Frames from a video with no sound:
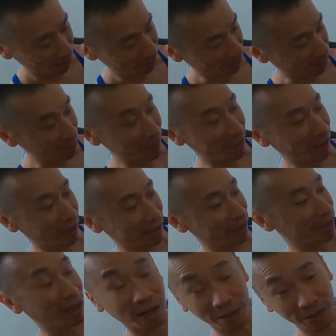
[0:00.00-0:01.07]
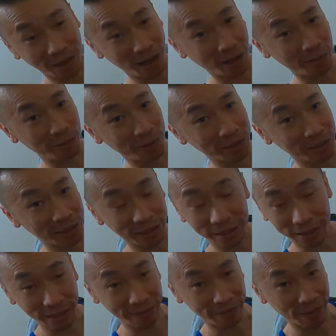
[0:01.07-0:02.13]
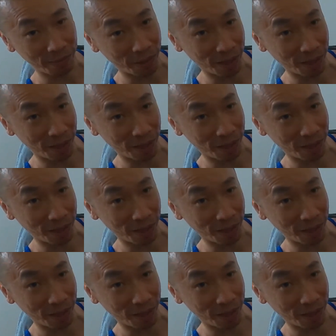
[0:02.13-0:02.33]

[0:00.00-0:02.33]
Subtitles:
For me, I think I will just leave them